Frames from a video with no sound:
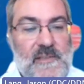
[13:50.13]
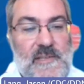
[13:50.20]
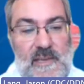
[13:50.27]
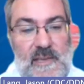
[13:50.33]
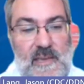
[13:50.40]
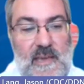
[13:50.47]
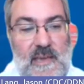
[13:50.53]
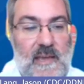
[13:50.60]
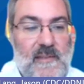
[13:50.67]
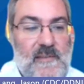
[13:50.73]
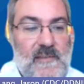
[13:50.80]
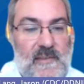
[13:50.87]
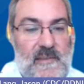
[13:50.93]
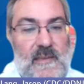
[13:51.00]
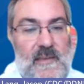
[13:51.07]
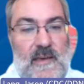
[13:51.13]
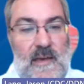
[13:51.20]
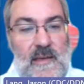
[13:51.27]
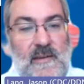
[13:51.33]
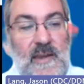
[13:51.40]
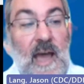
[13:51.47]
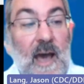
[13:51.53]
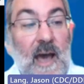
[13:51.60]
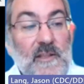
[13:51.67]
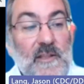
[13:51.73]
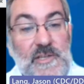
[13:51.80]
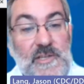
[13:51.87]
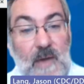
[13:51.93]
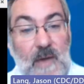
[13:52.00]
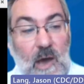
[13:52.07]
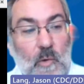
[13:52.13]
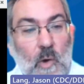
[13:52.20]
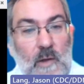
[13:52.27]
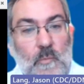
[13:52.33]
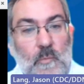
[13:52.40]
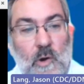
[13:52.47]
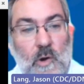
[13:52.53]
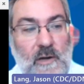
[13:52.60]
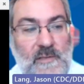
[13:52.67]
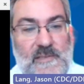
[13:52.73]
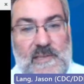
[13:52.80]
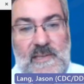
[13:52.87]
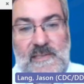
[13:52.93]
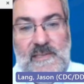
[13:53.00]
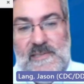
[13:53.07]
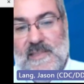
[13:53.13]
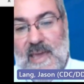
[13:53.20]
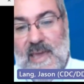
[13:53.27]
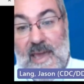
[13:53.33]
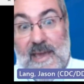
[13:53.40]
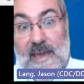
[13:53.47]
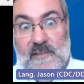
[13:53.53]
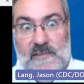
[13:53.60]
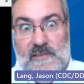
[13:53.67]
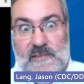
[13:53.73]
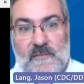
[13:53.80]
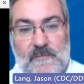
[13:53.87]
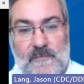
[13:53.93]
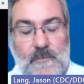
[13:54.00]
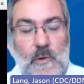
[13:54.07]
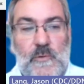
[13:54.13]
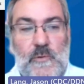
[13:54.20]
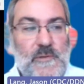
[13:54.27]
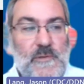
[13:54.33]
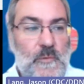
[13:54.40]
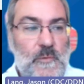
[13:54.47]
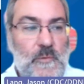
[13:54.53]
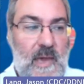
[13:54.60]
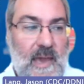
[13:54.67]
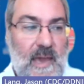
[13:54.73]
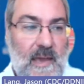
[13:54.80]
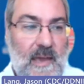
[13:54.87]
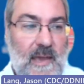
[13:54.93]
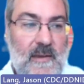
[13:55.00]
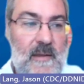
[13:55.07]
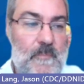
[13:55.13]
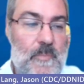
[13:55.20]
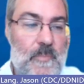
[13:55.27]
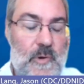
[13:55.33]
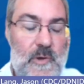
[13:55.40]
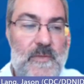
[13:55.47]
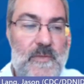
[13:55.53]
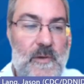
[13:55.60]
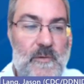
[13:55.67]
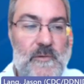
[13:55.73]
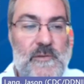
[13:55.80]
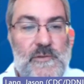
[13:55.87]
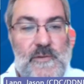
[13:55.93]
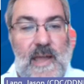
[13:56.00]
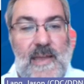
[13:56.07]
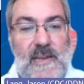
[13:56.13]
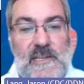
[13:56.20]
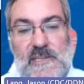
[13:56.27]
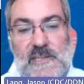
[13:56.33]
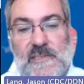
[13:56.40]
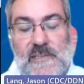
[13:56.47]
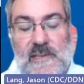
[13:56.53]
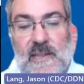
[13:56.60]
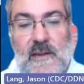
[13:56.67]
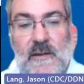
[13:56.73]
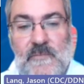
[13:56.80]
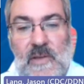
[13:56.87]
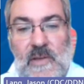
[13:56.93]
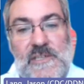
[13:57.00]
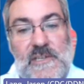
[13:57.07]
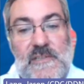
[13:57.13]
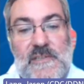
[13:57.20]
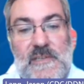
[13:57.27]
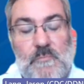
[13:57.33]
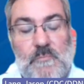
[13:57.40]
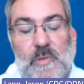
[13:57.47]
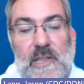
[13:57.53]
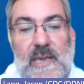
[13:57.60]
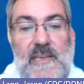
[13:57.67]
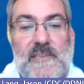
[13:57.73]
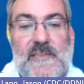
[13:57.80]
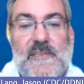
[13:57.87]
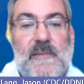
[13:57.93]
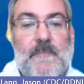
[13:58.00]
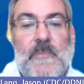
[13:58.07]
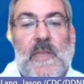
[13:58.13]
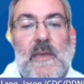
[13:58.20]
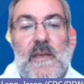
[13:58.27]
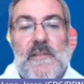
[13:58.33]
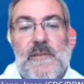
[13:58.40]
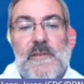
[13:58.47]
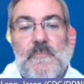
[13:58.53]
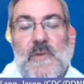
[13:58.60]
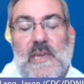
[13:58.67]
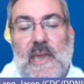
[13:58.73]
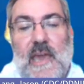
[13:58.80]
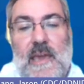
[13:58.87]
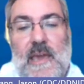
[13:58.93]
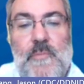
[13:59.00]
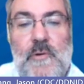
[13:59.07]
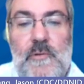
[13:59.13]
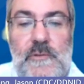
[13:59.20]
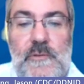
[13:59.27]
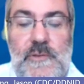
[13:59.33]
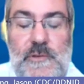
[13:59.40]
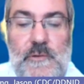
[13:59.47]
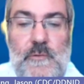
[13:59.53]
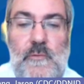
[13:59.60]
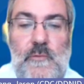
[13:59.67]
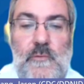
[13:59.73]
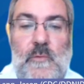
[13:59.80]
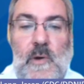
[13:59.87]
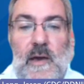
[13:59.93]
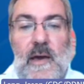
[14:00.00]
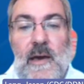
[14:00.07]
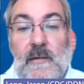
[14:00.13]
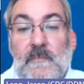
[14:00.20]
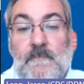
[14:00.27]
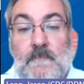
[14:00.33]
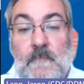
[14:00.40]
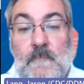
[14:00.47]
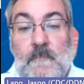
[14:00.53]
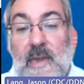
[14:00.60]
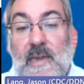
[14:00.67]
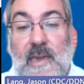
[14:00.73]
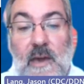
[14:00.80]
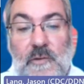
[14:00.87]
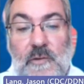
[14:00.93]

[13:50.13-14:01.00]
to get knowledge about what works into the hands of folks who can put those strategies and interventions in place to be able to make